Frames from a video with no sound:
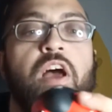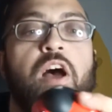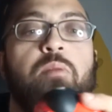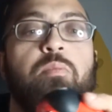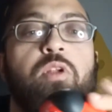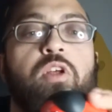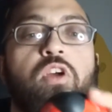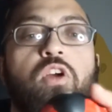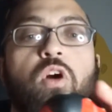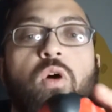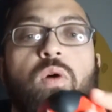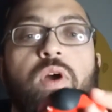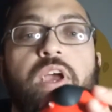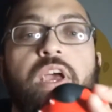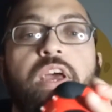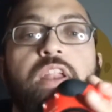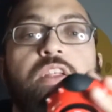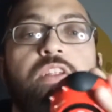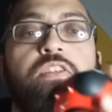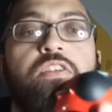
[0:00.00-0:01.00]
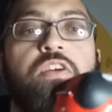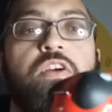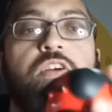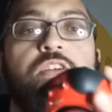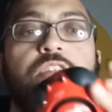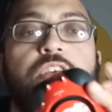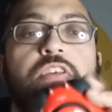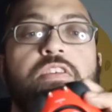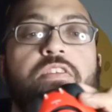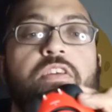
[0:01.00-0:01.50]
I'm gonna go ahead and
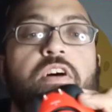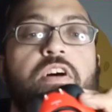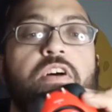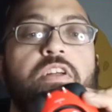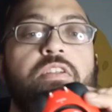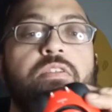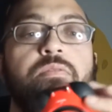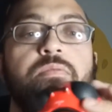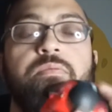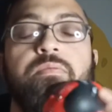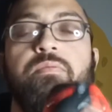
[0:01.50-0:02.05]
turn this on.